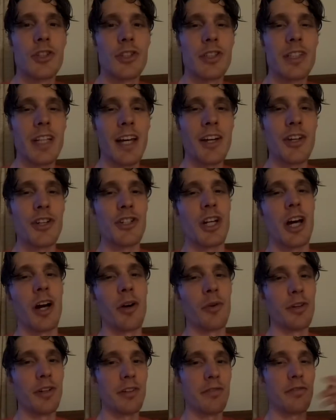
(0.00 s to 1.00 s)
Had a
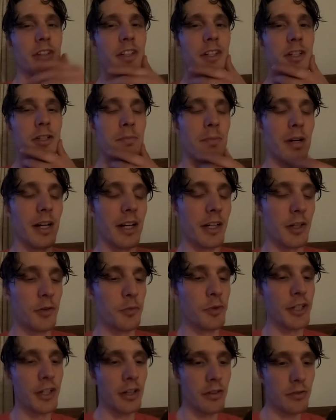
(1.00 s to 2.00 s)
shower and finished my
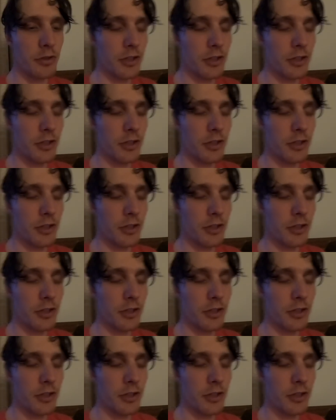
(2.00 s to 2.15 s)
recovery